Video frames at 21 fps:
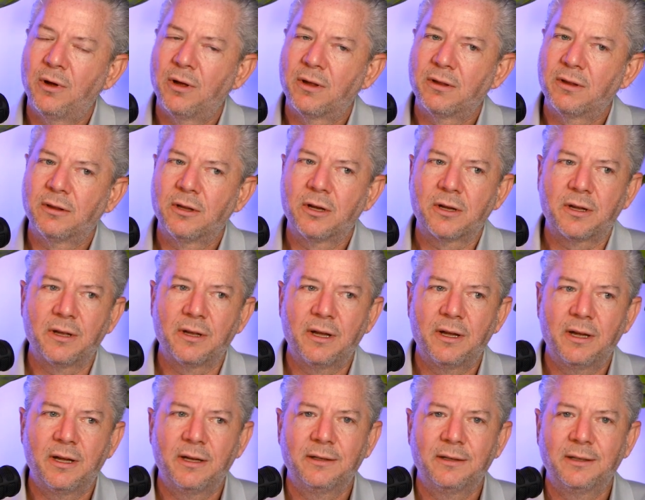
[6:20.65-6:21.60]
Well, look,
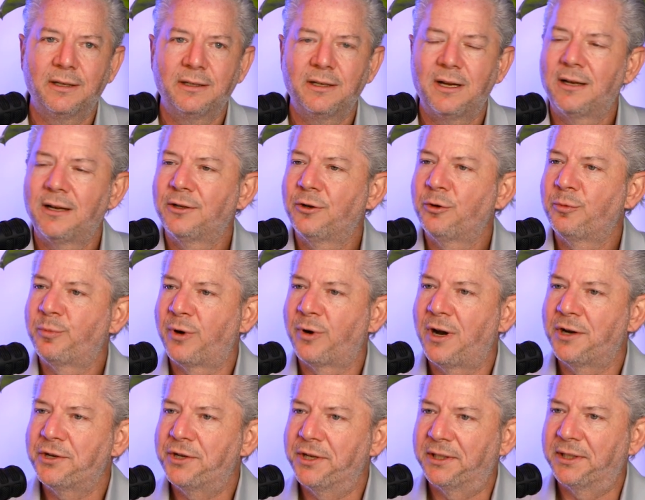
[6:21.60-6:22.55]
a Nando
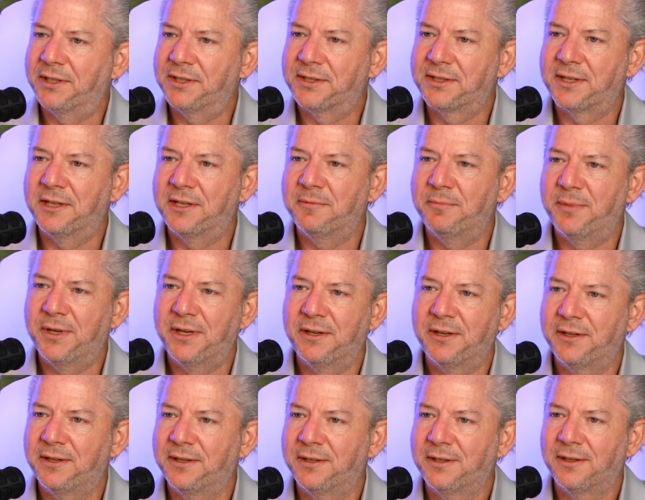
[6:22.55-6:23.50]
project is going to
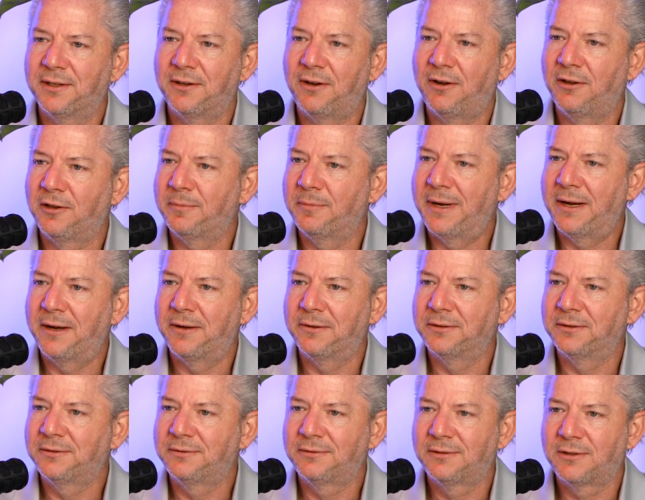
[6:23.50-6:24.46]
be all
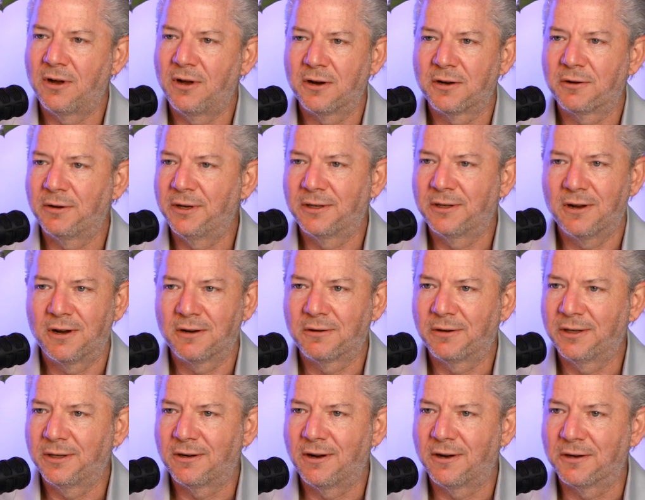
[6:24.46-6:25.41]
about concrete,
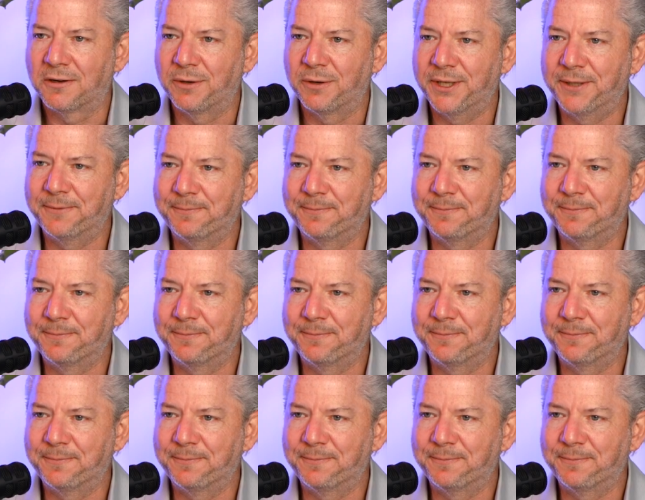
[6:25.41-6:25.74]
concrete, concrete.